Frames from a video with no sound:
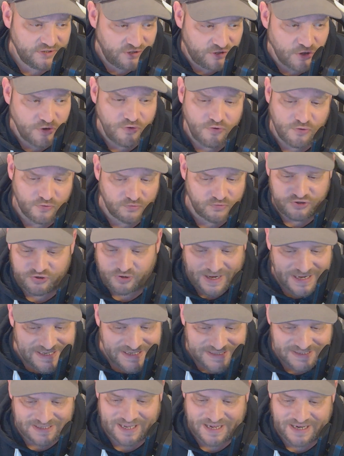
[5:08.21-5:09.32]
Google
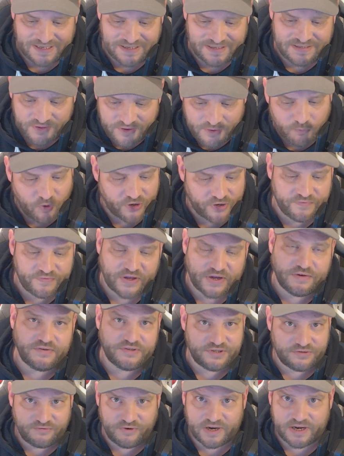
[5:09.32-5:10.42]
Translate than one of
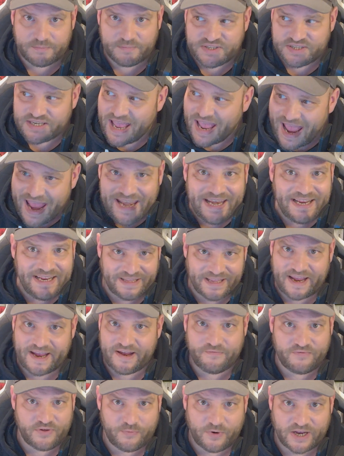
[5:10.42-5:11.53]
those scripts any
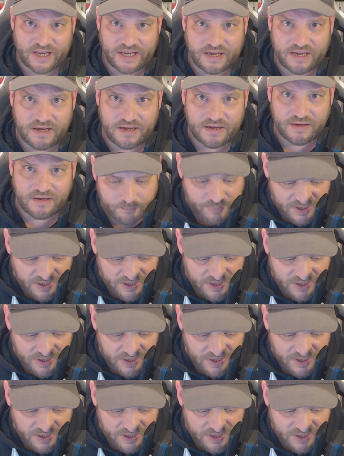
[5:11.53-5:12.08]
day of the week.